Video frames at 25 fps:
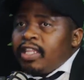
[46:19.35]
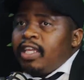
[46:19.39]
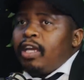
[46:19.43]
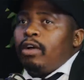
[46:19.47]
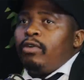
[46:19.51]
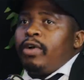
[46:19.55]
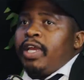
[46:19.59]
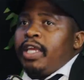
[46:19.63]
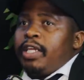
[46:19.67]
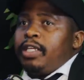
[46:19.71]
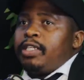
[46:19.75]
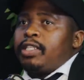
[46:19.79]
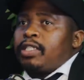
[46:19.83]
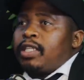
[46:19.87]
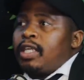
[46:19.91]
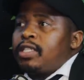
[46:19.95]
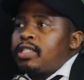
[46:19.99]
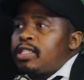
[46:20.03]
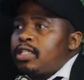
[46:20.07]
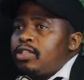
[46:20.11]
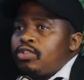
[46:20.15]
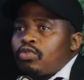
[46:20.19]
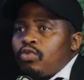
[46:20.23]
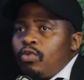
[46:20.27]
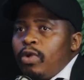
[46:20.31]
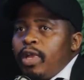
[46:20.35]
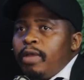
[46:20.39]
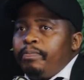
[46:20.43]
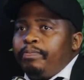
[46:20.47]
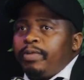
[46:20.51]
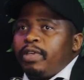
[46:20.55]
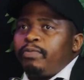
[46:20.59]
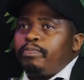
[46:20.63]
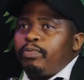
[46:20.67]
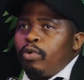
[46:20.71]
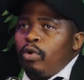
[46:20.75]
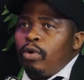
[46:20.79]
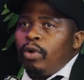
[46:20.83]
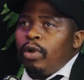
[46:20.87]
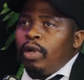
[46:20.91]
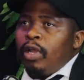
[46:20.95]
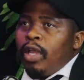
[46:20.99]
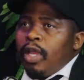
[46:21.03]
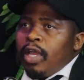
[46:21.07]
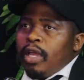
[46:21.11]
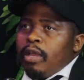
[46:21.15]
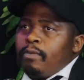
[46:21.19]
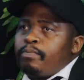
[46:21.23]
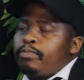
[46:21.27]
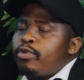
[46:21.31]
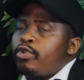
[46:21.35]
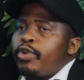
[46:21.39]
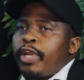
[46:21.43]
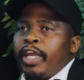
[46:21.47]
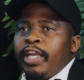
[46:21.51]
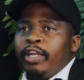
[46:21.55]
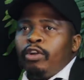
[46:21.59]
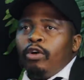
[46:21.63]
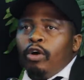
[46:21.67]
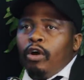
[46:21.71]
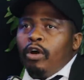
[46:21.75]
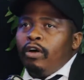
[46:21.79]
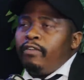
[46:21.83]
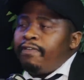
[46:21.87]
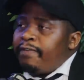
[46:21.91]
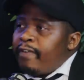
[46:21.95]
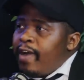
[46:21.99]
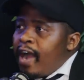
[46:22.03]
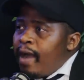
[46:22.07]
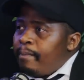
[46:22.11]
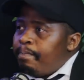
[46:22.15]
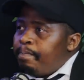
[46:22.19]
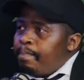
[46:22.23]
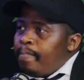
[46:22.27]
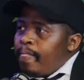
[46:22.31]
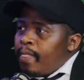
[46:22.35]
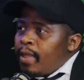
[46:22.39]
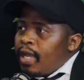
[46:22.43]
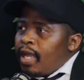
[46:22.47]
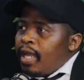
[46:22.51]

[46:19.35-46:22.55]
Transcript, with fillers: There were instances where people put an offer